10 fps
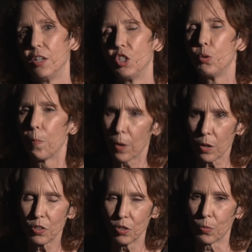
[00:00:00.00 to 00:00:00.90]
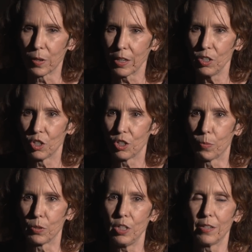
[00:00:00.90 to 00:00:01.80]
to a personal relationship
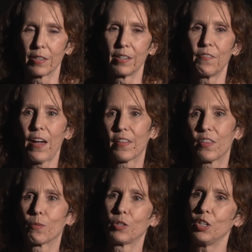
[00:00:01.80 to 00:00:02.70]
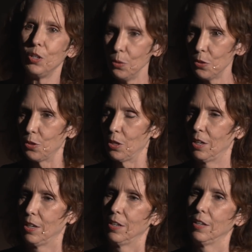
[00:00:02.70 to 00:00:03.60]
with Jesus. In fact, there was a youth
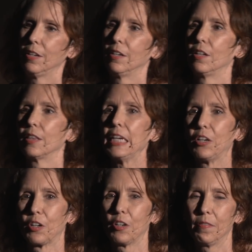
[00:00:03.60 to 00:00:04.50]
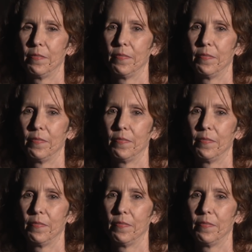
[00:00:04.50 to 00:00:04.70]
leader